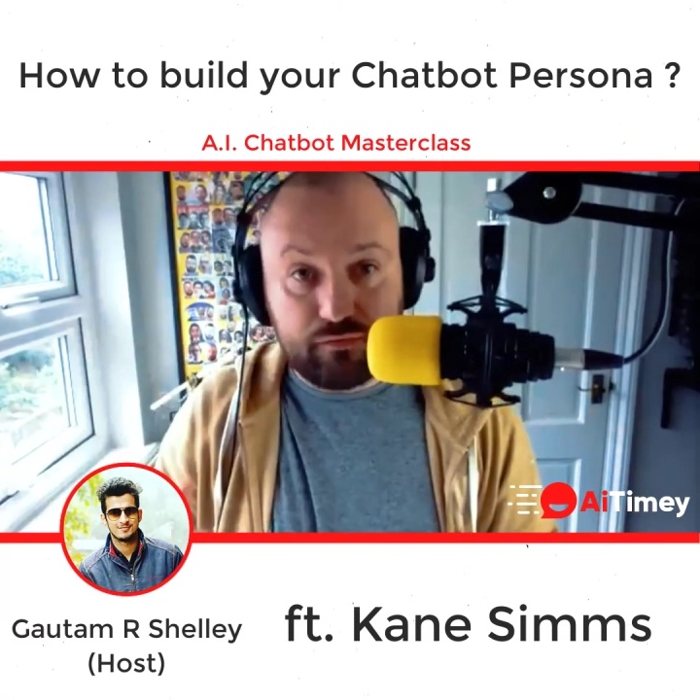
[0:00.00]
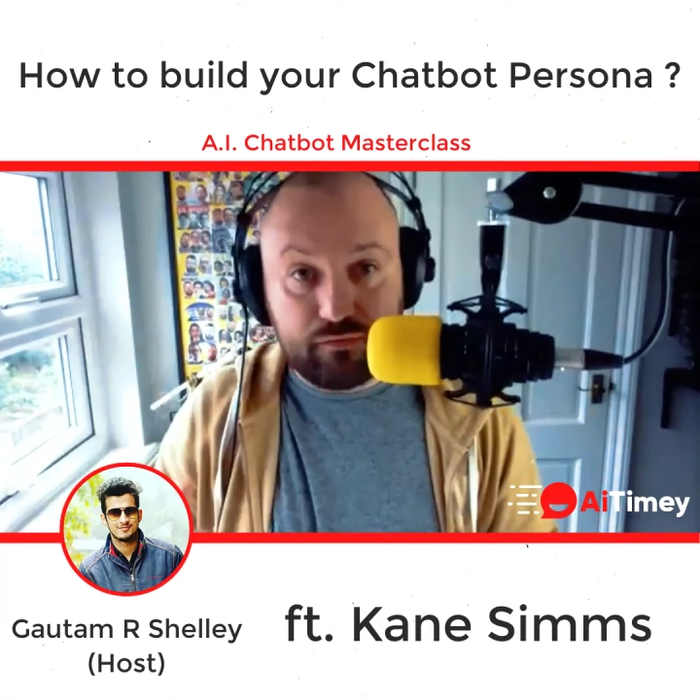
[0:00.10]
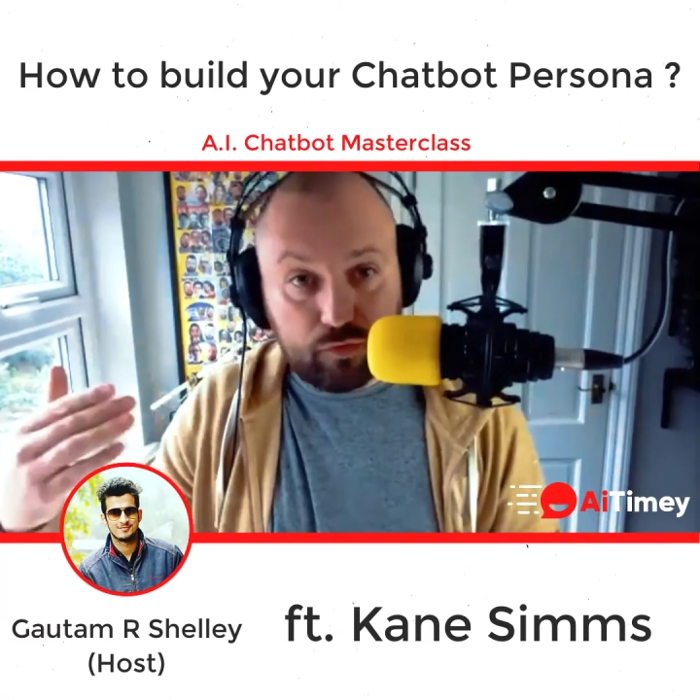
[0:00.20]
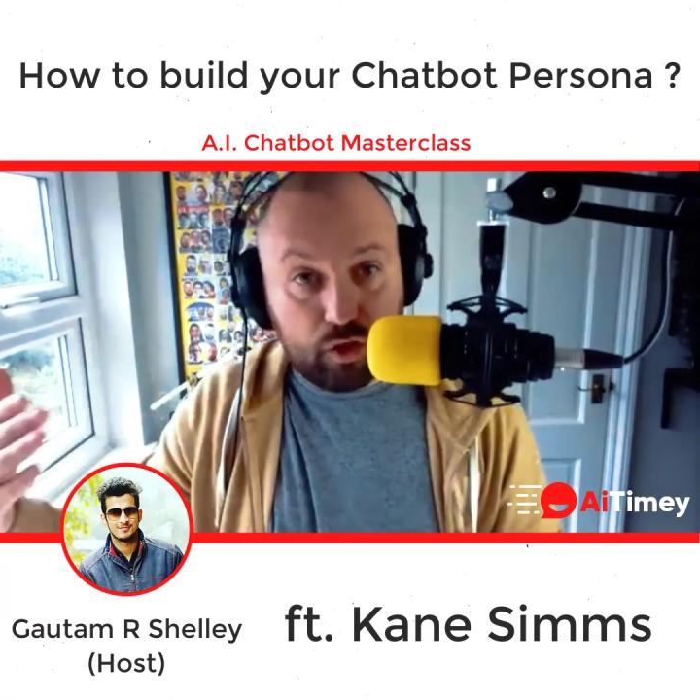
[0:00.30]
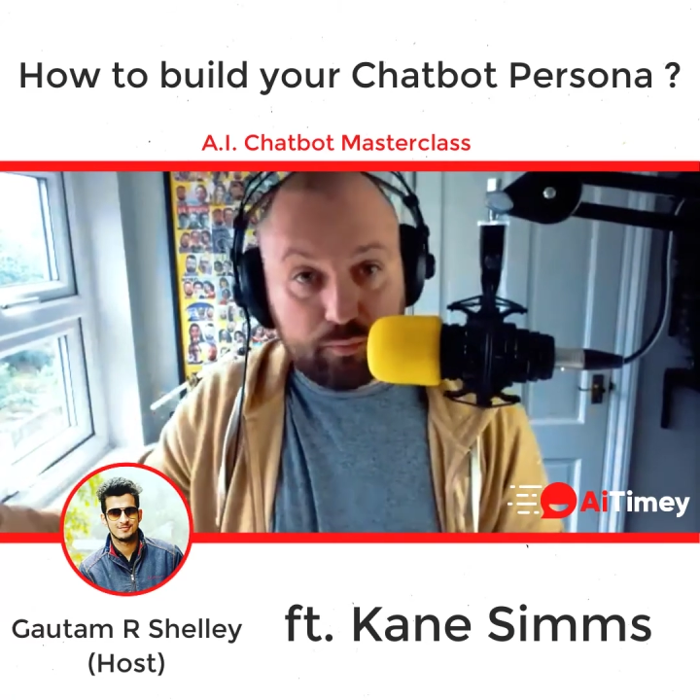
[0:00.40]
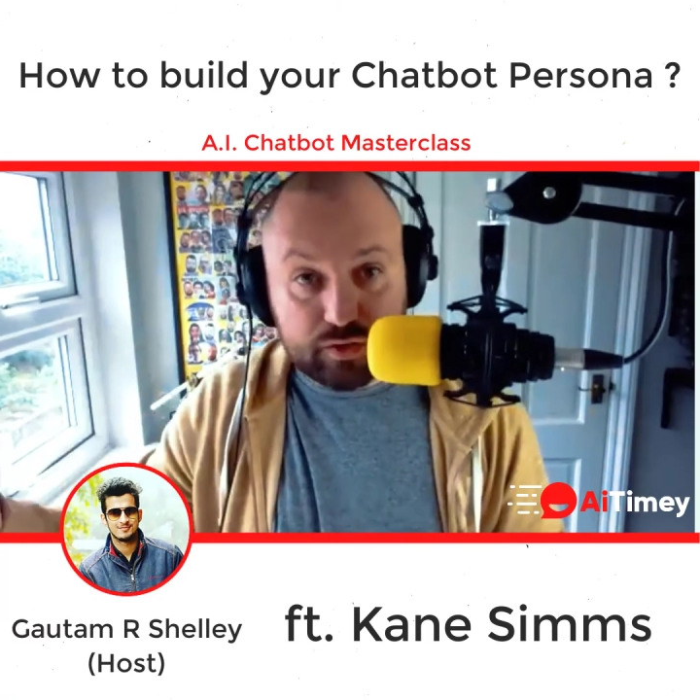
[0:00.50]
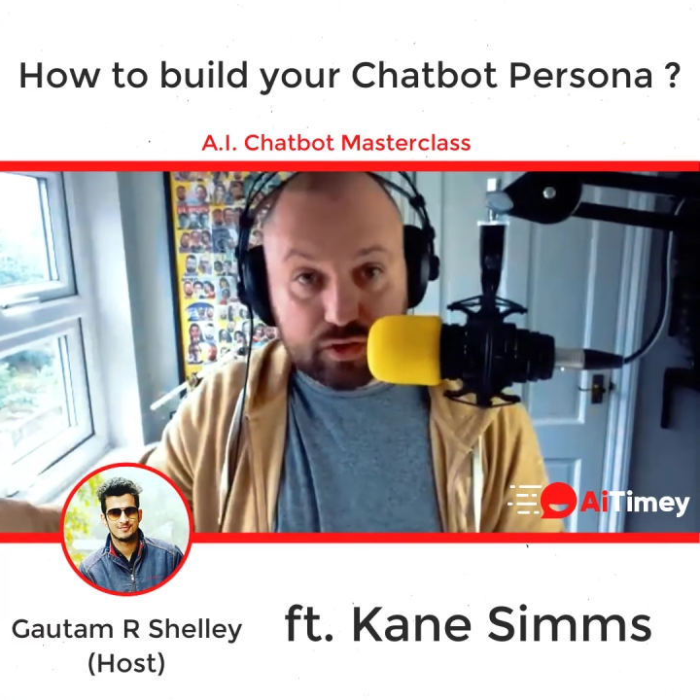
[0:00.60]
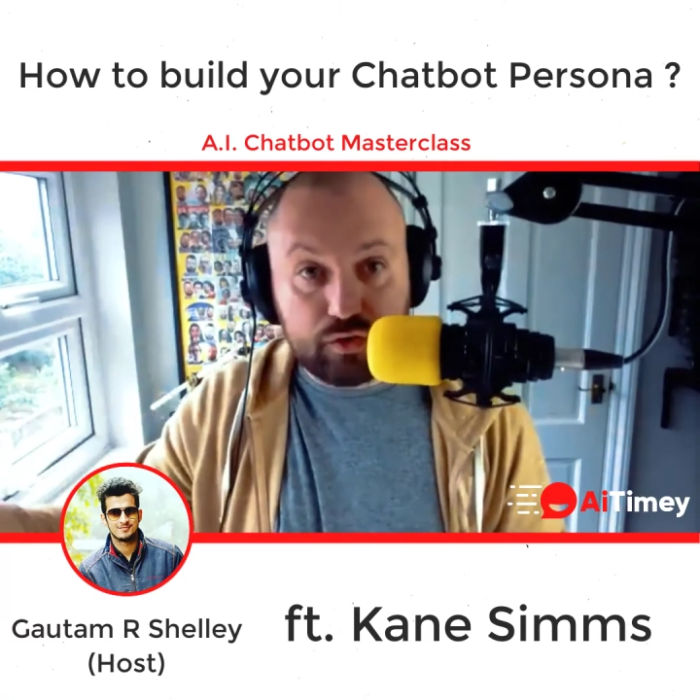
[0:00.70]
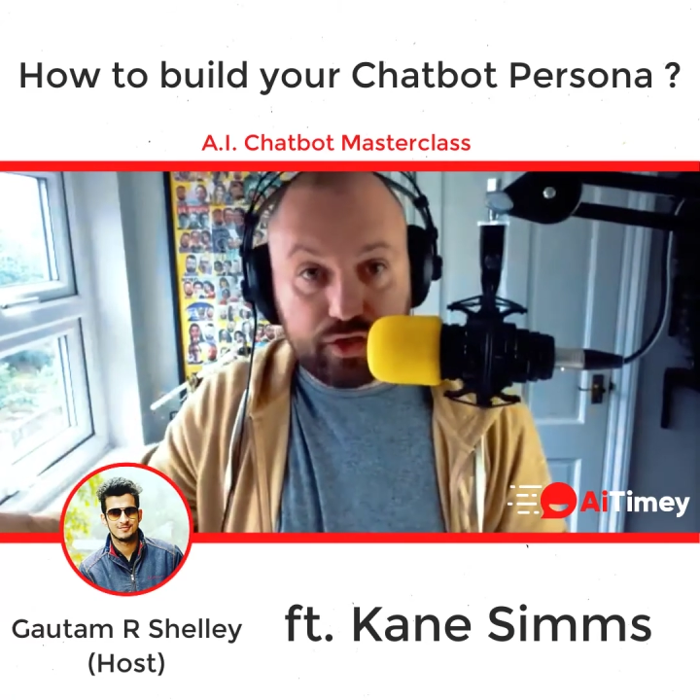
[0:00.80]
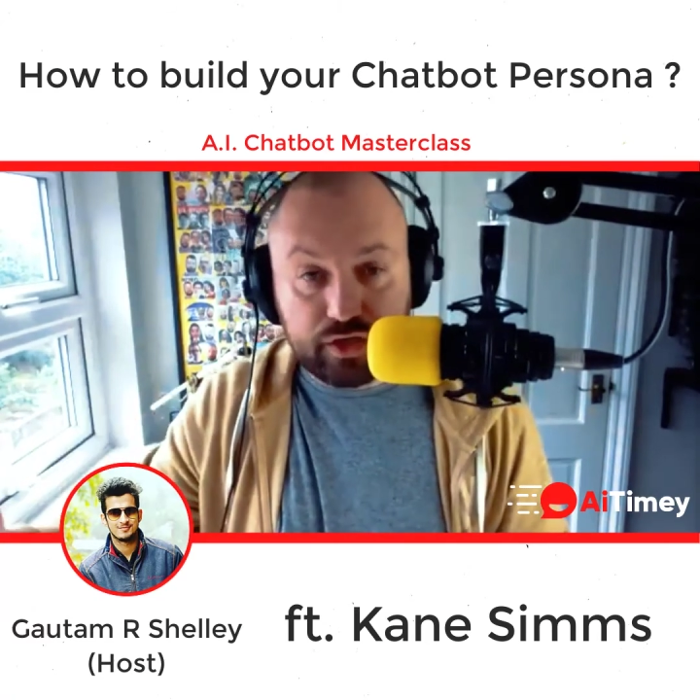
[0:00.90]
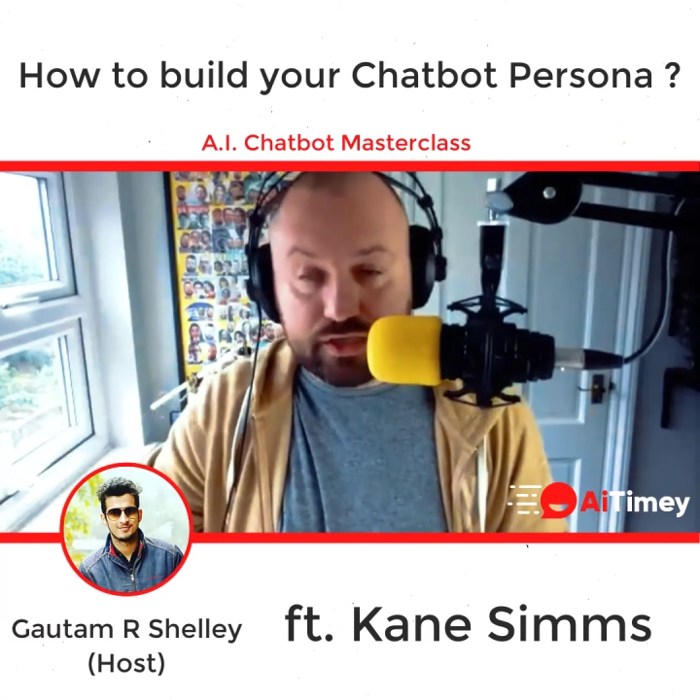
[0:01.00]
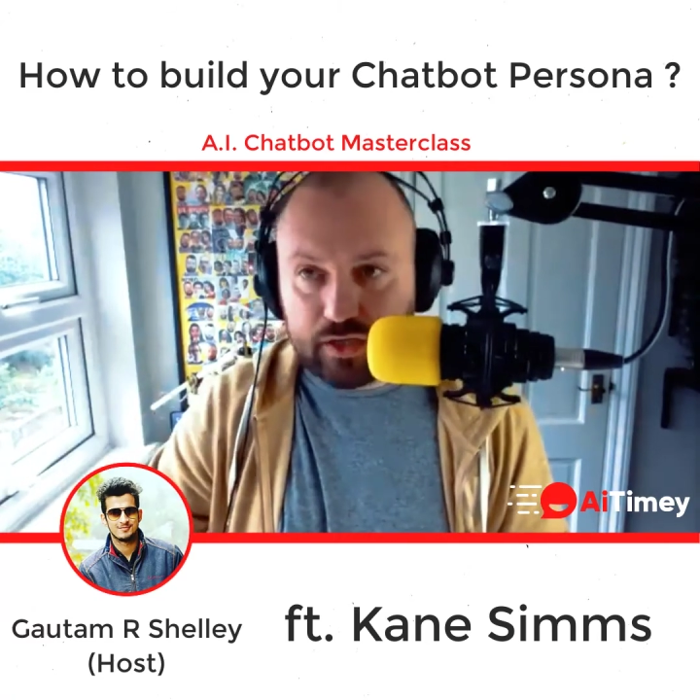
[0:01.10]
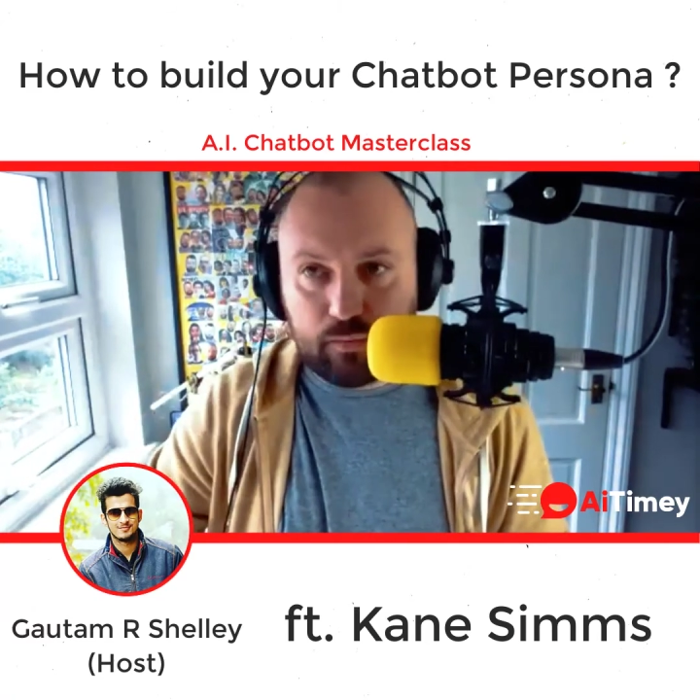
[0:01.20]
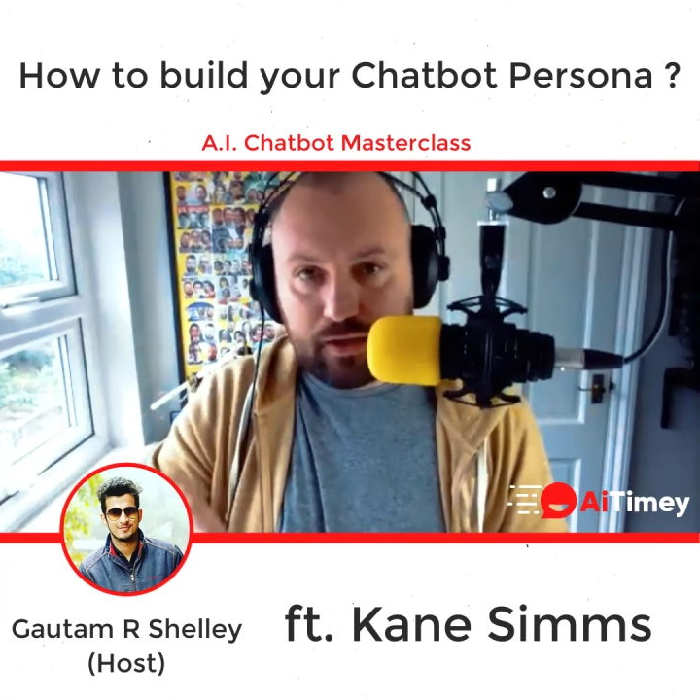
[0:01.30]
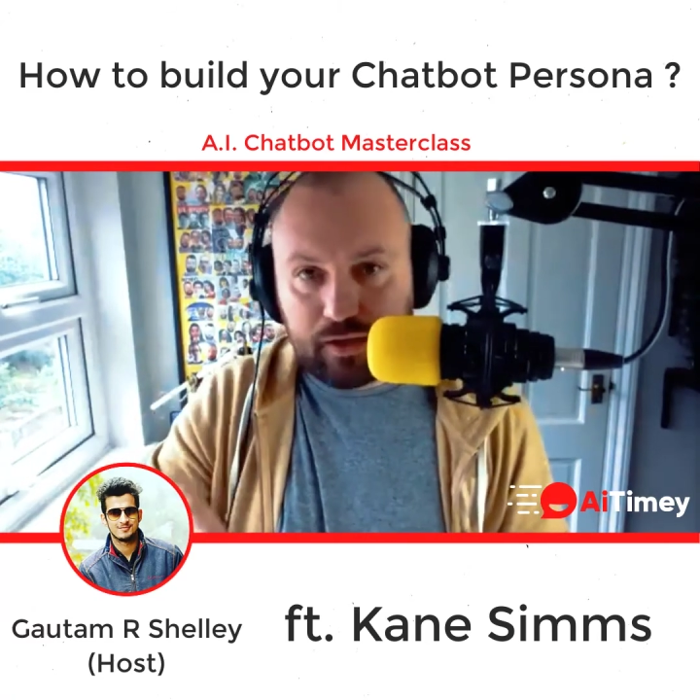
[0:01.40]
If you've got a persona, you can
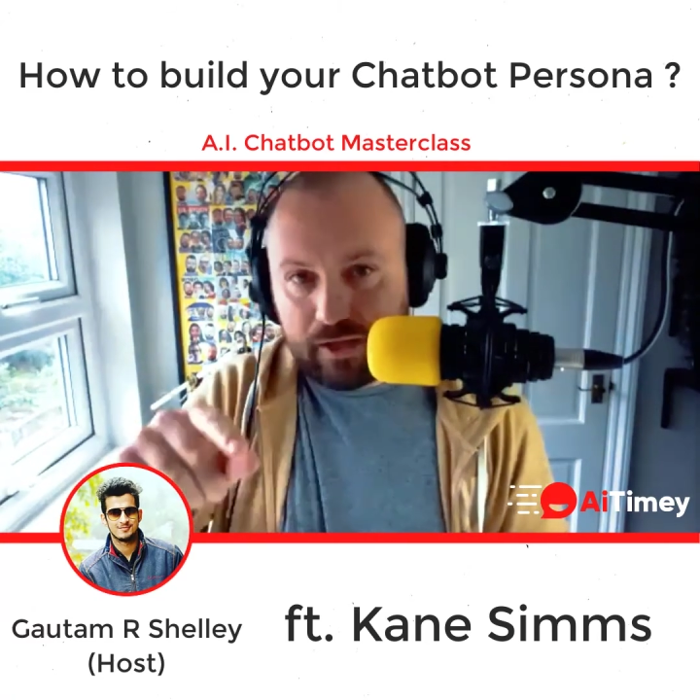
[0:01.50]
say, well,